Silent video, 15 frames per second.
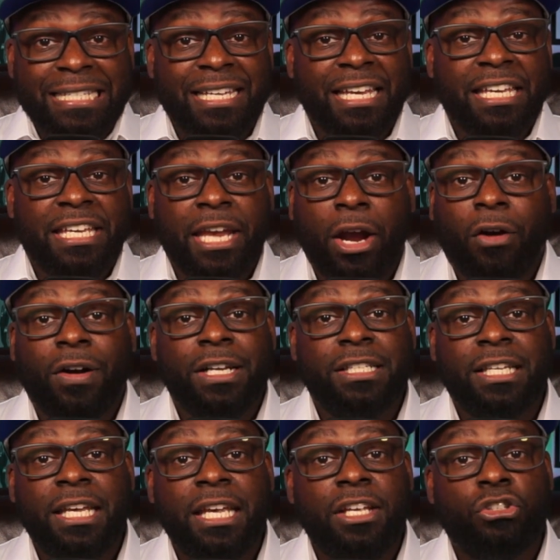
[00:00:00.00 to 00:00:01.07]
to
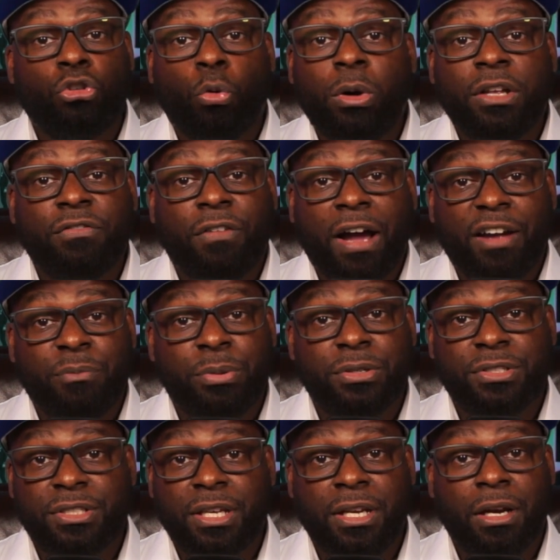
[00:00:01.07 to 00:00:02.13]
guarantee
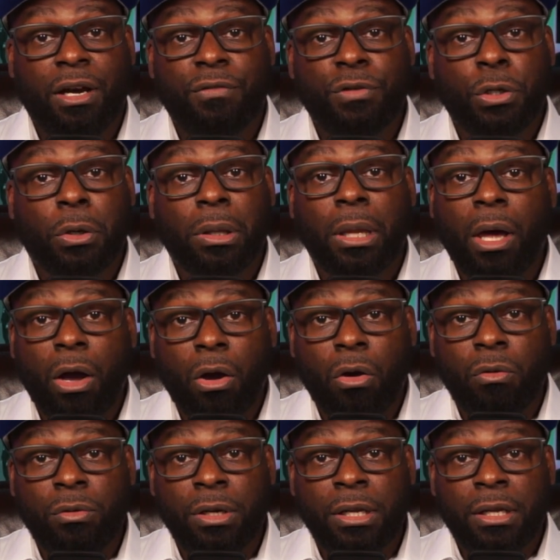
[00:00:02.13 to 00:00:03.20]
25% of your
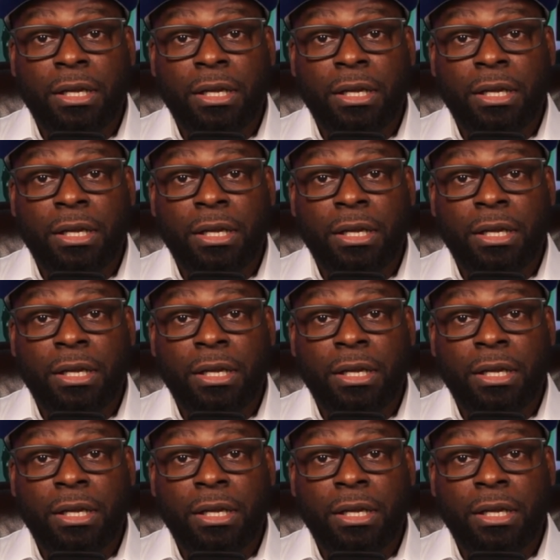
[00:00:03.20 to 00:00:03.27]
loan